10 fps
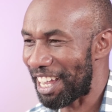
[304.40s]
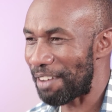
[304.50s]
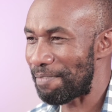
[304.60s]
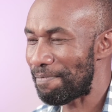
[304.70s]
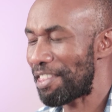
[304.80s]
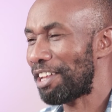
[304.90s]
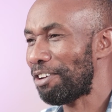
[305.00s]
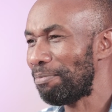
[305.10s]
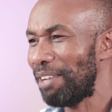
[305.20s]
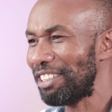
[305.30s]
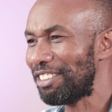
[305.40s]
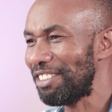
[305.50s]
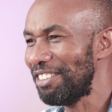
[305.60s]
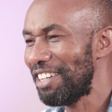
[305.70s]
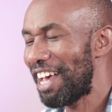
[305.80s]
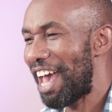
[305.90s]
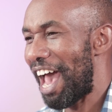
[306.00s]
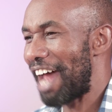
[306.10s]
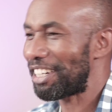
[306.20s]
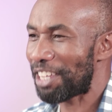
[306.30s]
time. May the Lord bless you
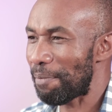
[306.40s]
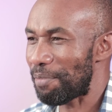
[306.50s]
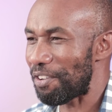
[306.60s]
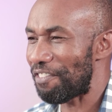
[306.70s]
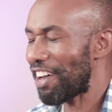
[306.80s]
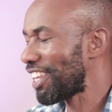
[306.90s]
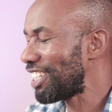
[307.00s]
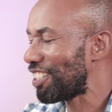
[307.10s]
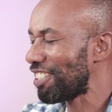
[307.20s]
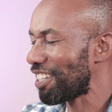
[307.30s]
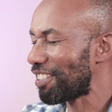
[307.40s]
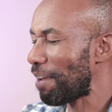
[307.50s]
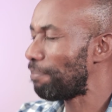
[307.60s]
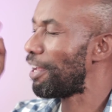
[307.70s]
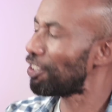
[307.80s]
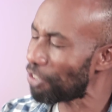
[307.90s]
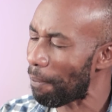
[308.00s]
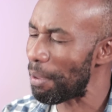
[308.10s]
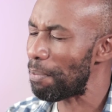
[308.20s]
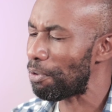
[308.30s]
and keep you. Father, in Jesus' name, bless
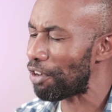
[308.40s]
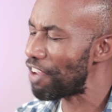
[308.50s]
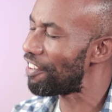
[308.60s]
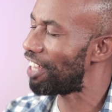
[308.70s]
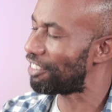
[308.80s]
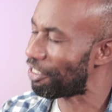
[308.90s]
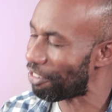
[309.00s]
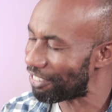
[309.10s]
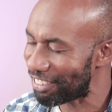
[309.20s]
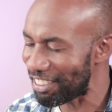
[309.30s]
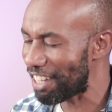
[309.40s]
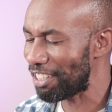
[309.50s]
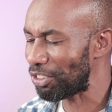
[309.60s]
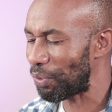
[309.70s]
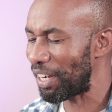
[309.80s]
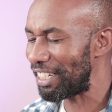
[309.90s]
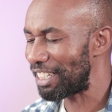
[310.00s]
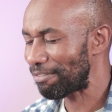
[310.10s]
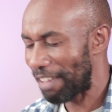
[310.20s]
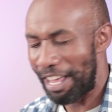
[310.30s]
your people even as they consider this
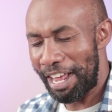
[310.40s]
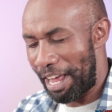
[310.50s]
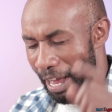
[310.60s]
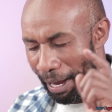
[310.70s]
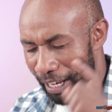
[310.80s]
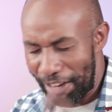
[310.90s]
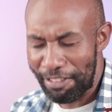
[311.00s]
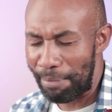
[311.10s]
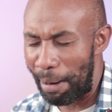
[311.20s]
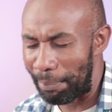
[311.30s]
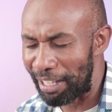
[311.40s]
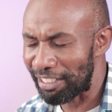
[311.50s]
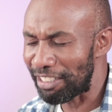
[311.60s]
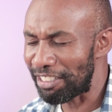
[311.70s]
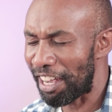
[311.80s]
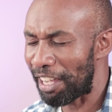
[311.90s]
word. Give them a pleasant